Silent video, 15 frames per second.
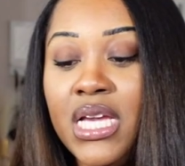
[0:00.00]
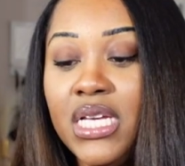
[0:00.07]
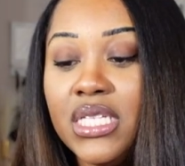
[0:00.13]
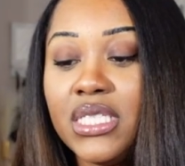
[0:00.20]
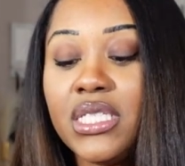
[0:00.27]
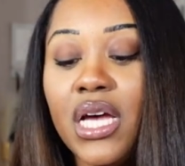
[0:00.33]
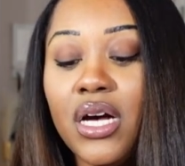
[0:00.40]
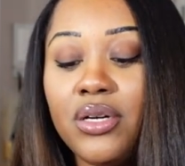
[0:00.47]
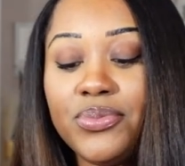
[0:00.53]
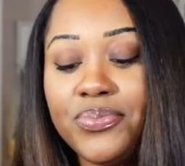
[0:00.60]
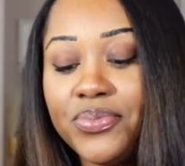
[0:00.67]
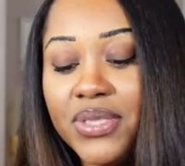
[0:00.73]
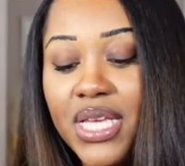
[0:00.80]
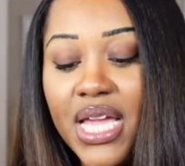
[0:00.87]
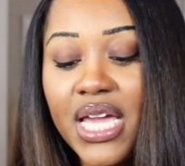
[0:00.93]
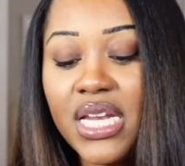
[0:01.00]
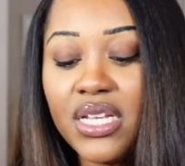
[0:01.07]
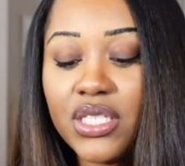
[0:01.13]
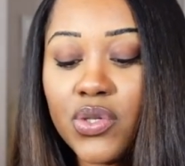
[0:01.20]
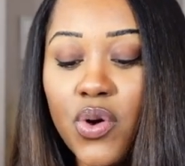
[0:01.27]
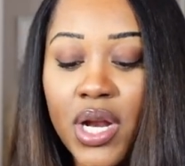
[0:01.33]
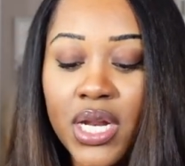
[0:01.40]
So the end
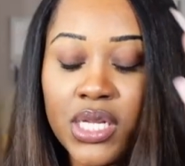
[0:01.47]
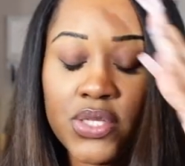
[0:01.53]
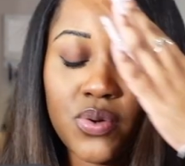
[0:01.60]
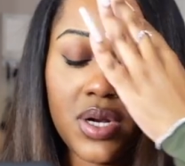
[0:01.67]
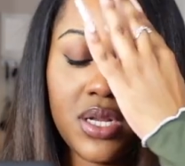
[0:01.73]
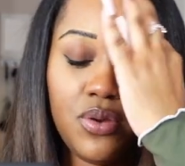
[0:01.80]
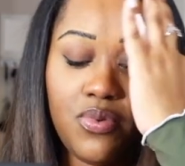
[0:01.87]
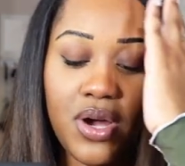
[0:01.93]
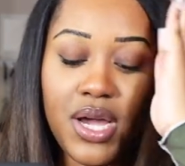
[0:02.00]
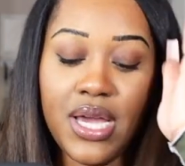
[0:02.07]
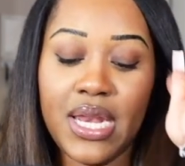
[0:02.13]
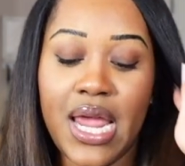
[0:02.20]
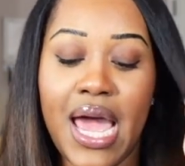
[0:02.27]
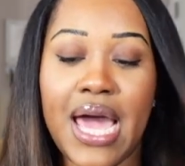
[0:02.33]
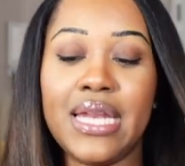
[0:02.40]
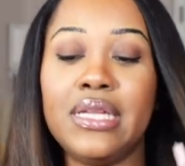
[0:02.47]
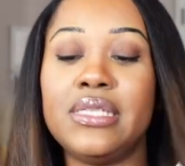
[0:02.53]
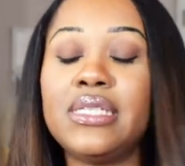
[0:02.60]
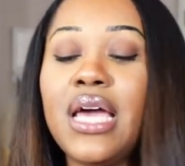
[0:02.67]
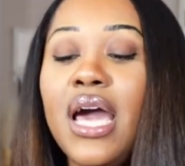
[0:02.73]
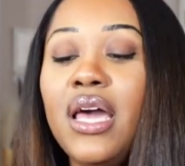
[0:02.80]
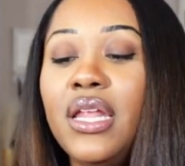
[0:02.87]
of 2021, I
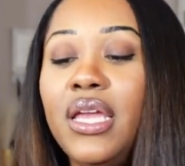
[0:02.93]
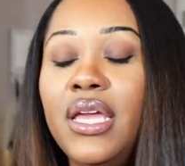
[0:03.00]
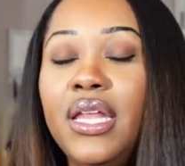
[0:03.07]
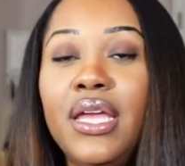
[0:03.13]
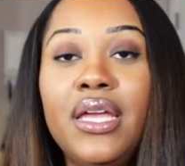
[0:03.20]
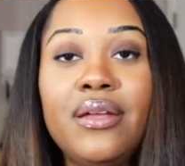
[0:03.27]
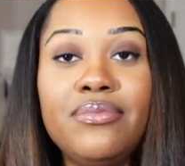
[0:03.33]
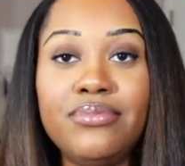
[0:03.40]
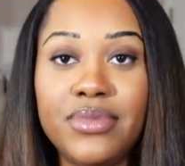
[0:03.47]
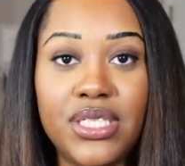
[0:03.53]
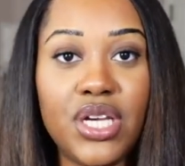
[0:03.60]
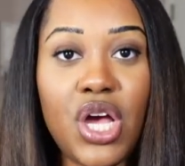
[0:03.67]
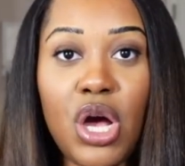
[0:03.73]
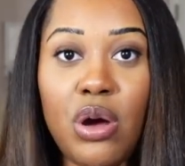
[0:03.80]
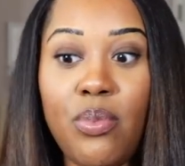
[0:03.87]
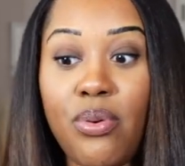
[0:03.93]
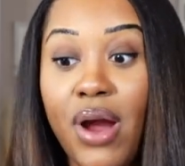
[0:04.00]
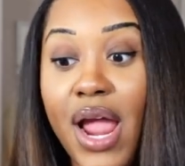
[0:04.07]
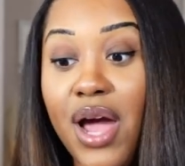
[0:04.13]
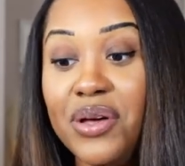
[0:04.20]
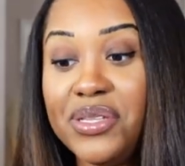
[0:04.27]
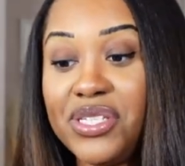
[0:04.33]
decided to go
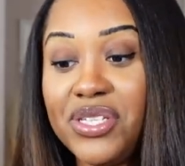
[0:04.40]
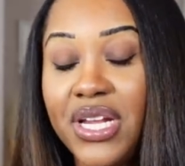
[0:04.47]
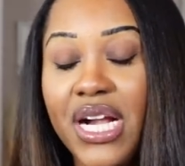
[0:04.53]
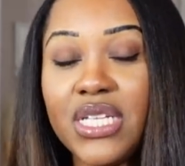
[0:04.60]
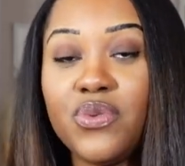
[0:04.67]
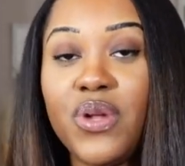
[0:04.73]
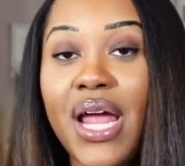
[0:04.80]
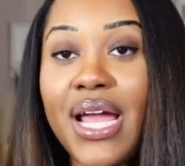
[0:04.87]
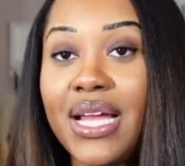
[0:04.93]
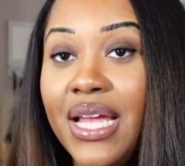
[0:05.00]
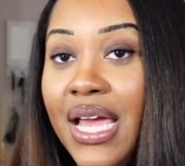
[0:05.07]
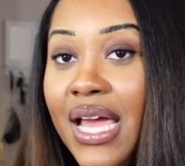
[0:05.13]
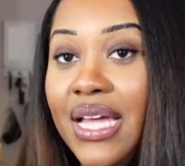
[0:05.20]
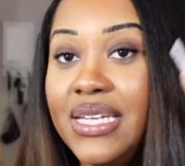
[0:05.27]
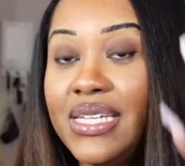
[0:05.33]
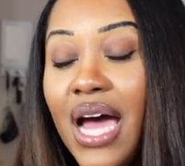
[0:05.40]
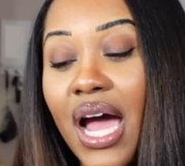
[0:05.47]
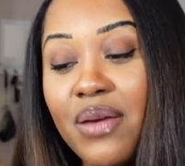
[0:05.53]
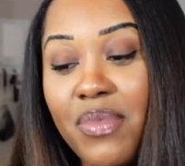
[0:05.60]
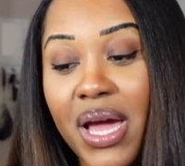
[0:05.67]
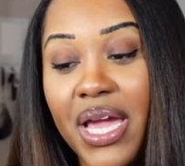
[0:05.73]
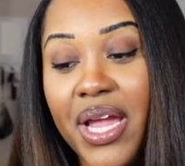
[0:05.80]
brown. So that's when I
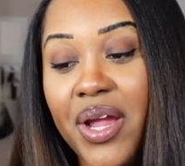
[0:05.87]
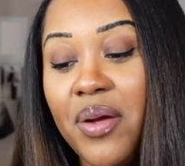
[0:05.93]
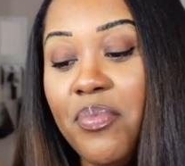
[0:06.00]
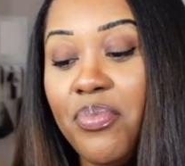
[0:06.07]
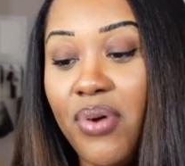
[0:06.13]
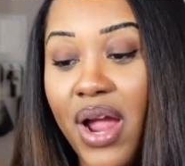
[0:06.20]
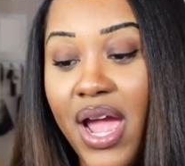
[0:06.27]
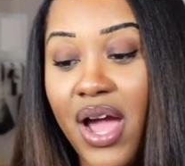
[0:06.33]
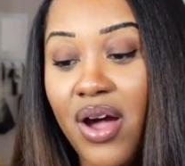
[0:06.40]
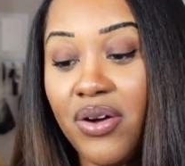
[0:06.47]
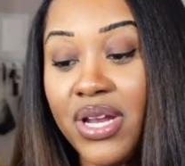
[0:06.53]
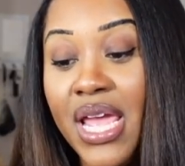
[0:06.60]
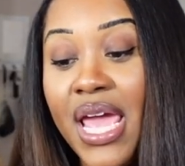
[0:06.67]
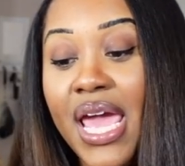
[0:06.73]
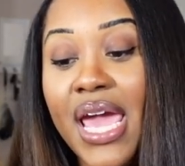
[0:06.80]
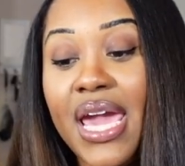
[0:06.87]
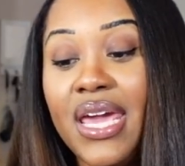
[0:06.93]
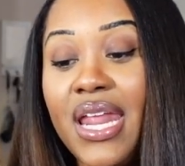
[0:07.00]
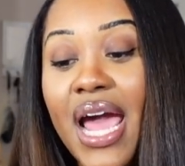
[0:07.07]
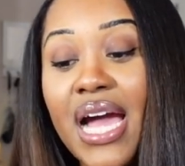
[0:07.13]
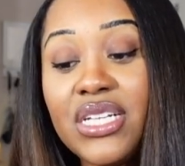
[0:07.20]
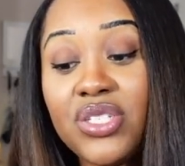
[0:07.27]
dyed my hair brown.
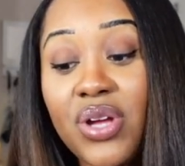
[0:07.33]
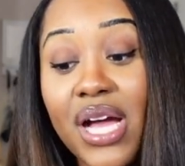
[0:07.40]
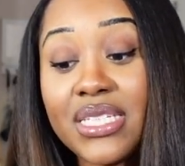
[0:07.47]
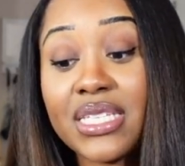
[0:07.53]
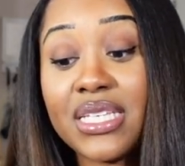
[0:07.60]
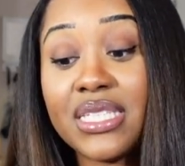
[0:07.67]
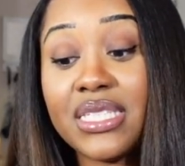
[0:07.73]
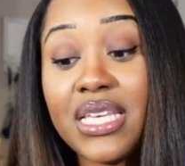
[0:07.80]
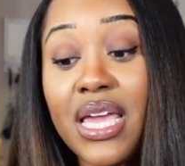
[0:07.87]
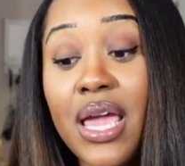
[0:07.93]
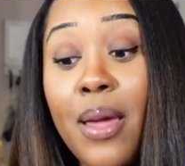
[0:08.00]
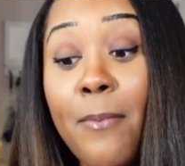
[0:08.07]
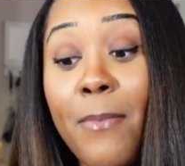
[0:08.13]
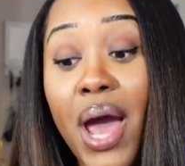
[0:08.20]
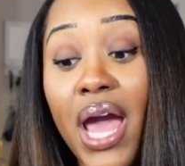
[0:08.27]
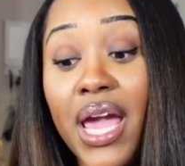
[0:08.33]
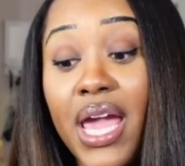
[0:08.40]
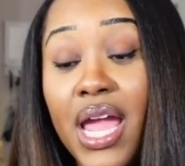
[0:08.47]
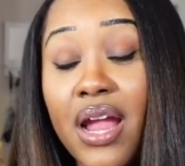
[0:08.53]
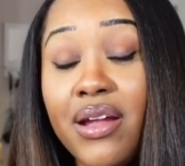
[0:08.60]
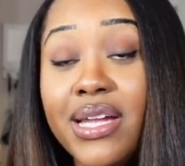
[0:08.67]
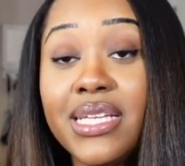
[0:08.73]
And as you guys can see, my
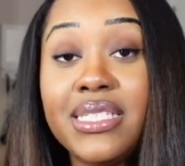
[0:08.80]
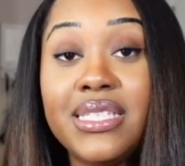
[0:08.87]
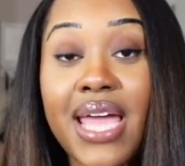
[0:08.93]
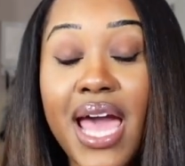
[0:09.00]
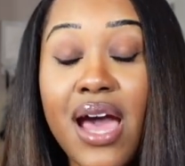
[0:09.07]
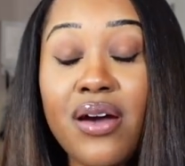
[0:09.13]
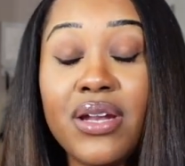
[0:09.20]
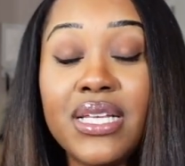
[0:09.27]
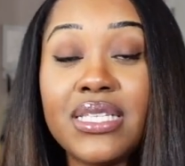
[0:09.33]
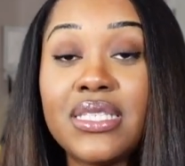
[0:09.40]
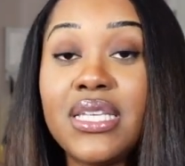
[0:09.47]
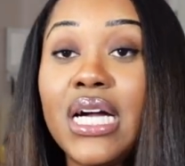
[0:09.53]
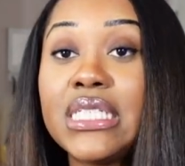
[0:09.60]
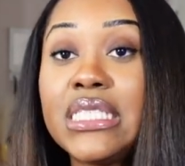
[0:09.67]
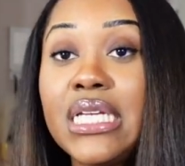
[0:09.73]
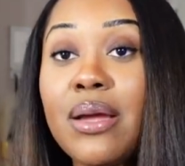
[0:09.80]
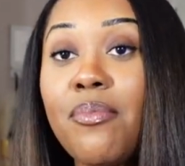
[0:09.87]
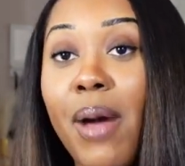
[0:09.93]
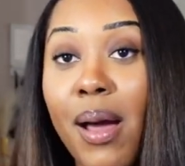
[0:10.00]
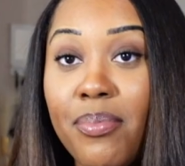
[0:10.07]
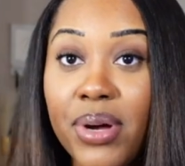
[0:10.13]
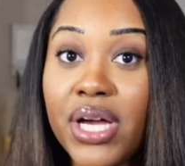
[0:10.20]
hair is down. It's touching
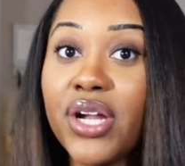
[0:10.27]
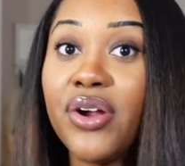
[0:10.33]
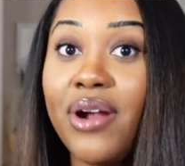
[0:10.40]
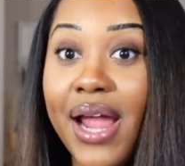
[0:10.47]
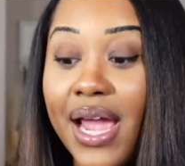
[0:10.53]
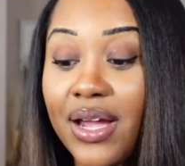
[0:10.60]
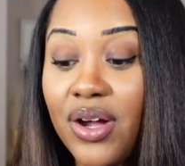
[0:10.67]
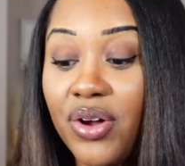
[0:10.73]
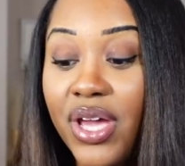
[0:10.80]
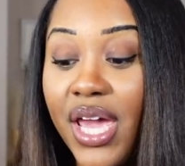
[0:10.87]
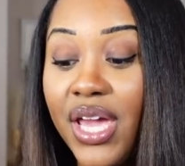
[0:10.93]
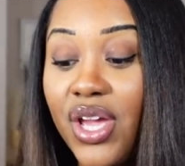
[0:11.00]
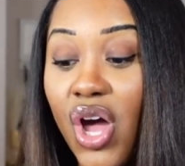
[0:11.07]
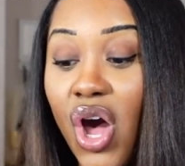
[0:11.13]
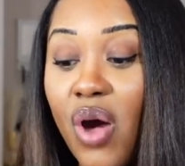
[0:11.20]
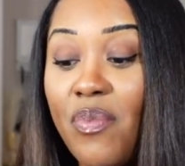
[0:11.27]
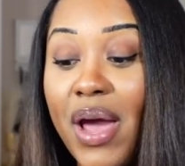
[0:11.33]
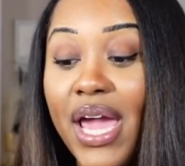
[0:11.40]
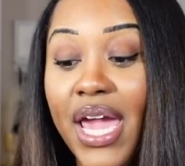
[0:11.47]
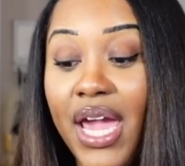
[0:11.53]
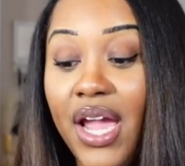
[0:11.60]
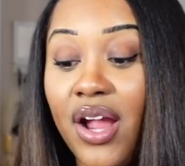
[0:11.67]
my butt crack. Okay, y'all, my
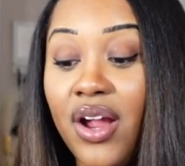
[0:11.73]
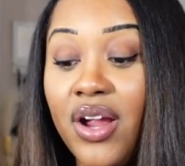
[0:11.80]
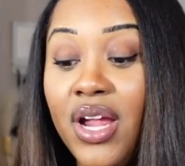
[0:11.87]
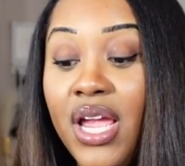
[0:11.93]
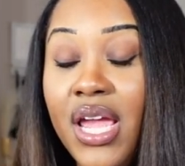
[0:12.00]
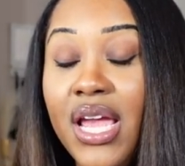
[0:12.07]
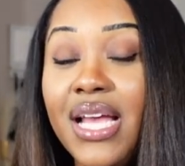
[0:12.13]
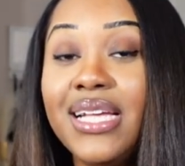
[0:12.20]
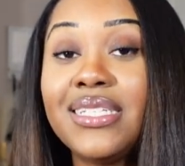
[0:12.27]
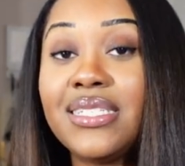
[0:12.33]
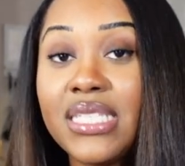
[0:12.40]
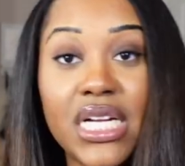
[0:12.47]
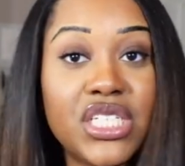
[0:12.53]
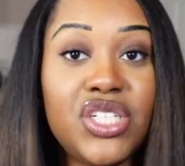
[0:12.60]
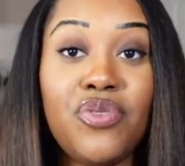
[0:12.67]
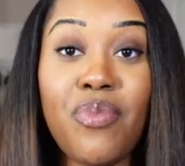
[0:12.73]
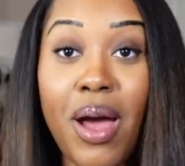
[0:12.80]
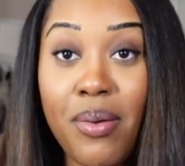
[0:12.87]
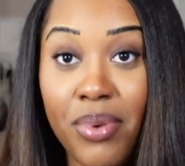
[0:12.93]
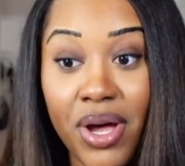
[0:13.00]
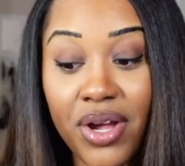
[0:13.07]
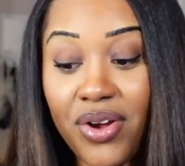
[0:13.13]
hair is touching
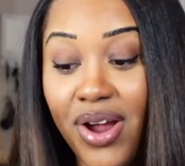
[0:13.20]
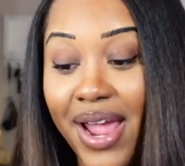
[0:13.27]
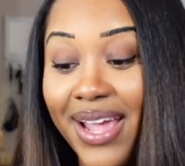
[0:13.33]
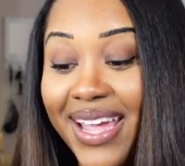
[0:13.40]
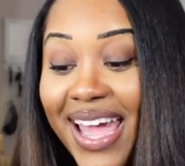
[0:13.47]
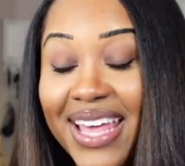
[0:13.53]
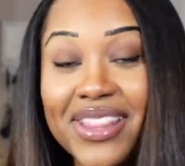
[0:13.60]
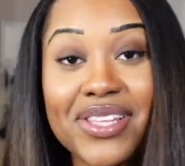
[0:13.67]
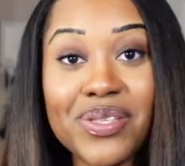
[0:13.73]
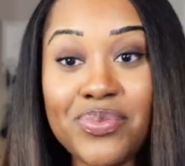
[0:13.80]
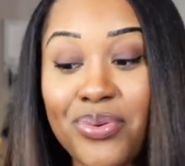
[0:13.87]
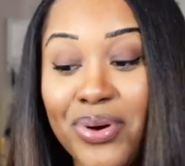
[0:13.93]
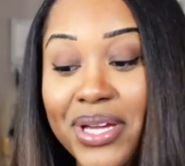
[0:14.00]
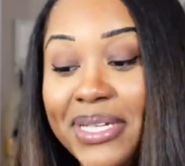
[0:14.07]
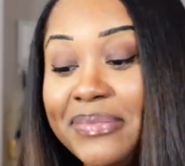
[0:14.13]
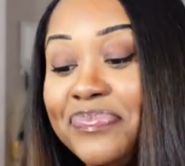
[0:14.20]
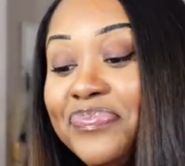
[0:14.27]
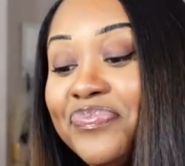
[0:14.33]
my butt crack at this point.